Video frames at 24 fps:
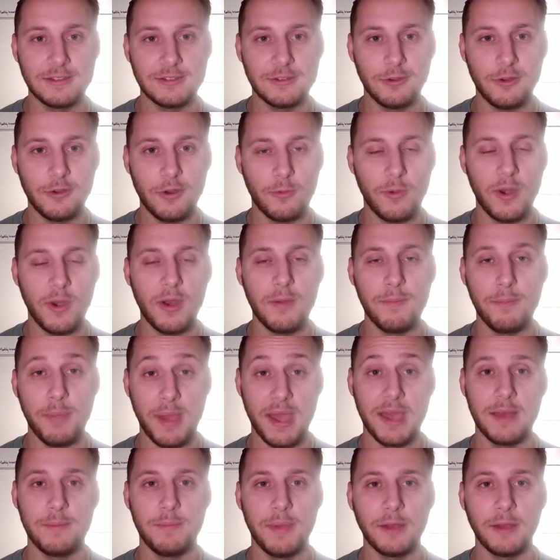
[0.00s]
rare
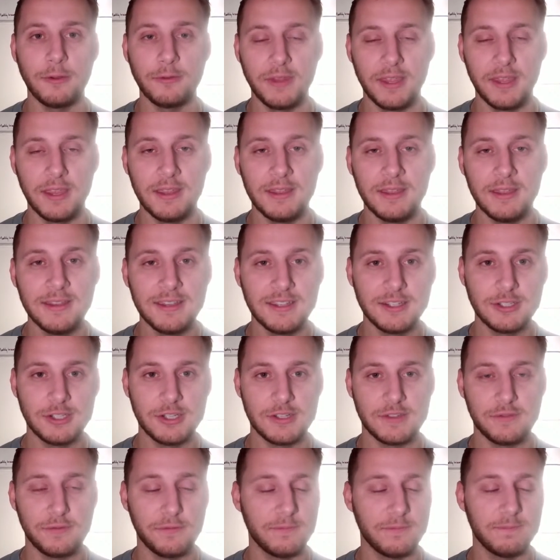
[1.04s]
bad penalty,
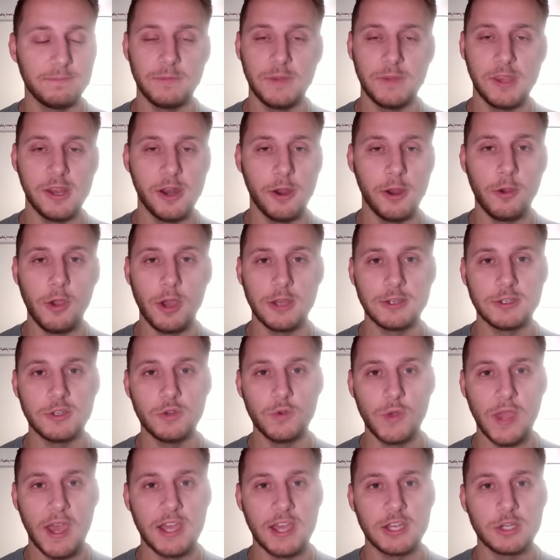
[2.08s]
just got too
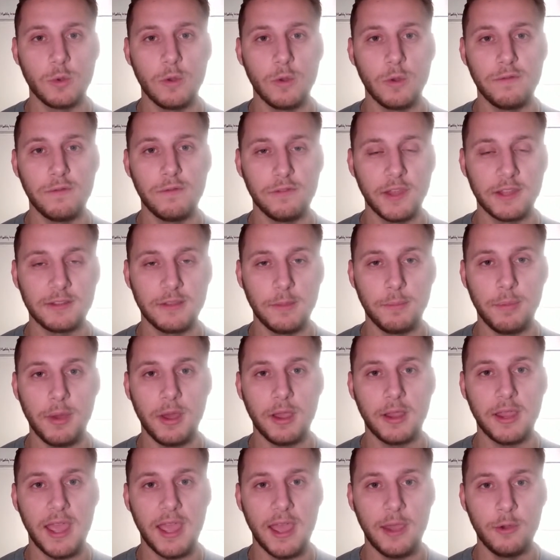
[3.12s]
casual, flicked the
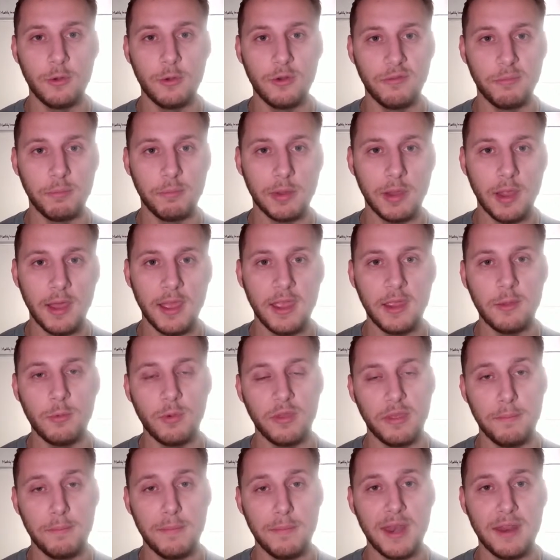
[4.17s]
puck out of play
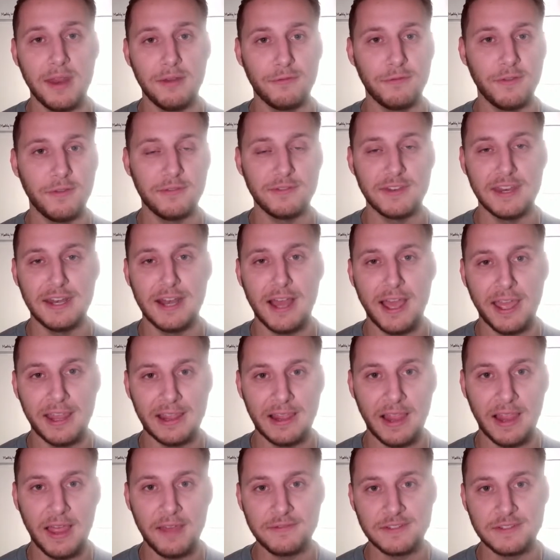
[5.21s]
with 1:59
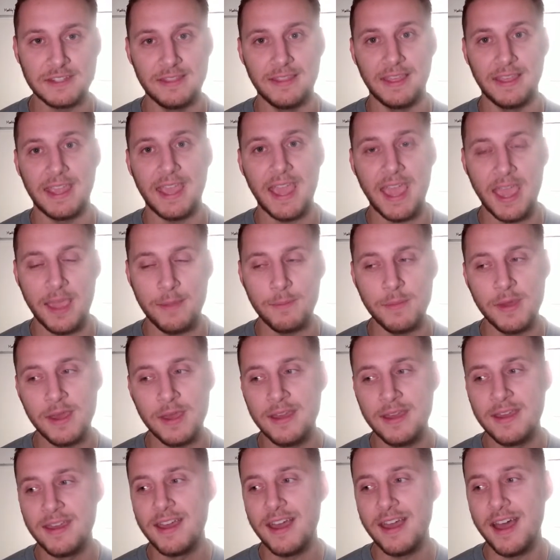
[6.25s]
left in the game,
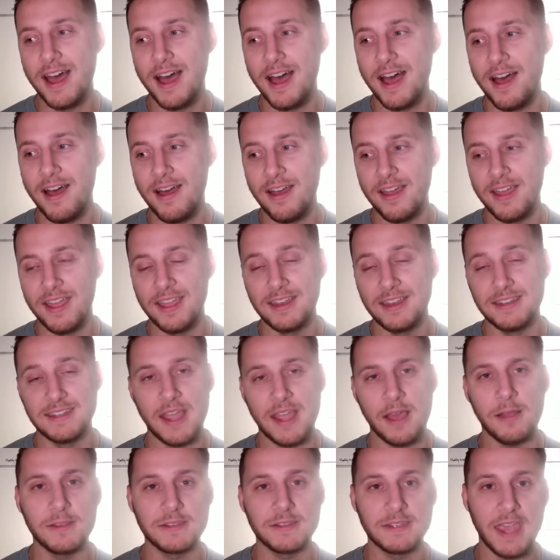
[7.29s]
and
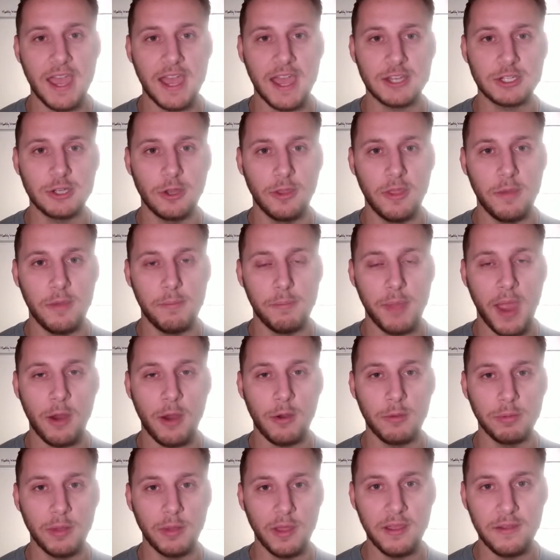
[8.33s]
Dallas cashed on the
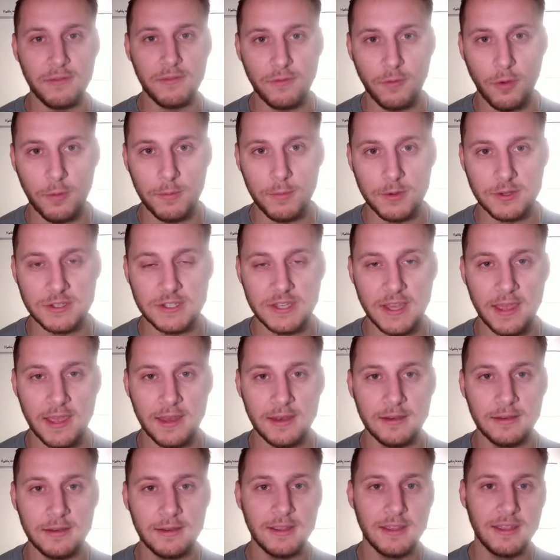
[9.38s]
power play. Former
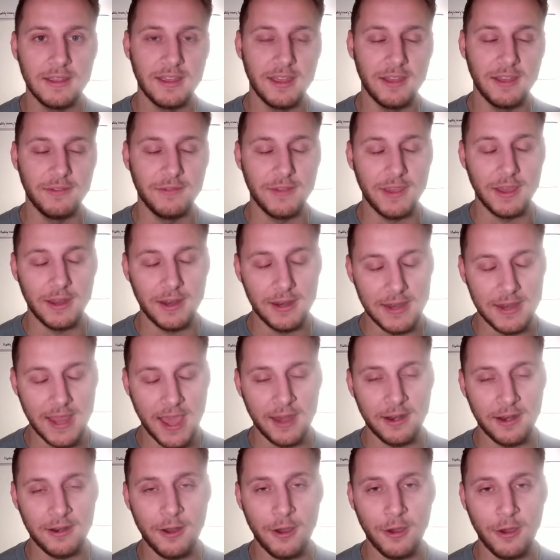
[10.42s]
Sen Evgeny
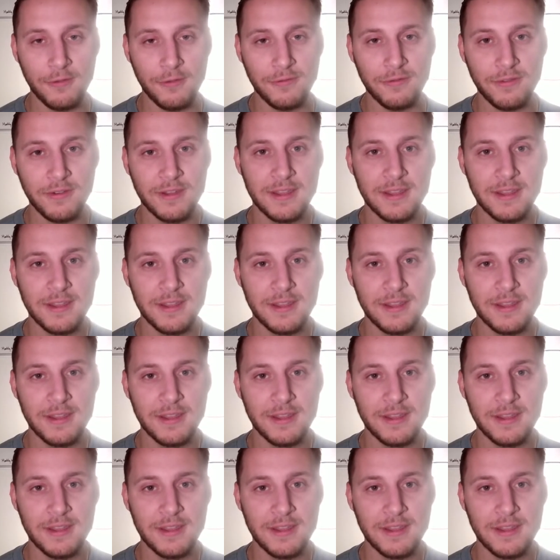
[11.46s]
Dadonov